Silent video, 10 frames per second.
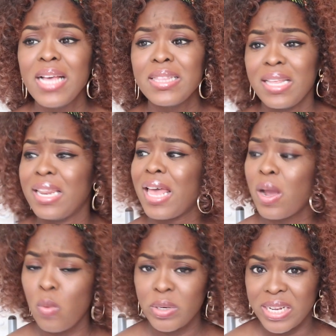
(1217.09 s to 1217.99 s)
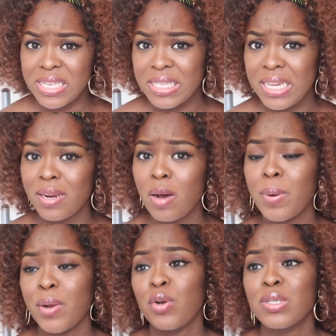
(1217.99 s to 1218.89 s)
They like what they're seeing now, but
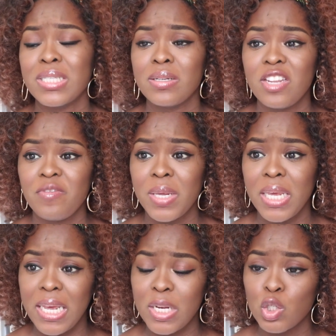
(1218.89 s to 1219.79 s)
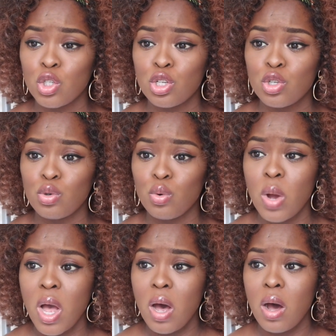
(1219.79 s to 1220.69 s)
they're going to still leave me in just to
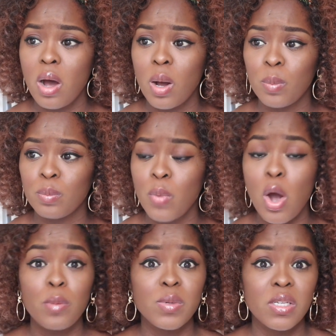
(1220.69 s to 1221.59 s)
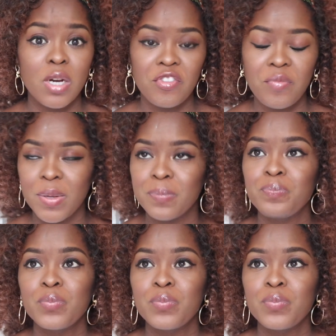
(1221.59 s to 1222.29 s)
observe me.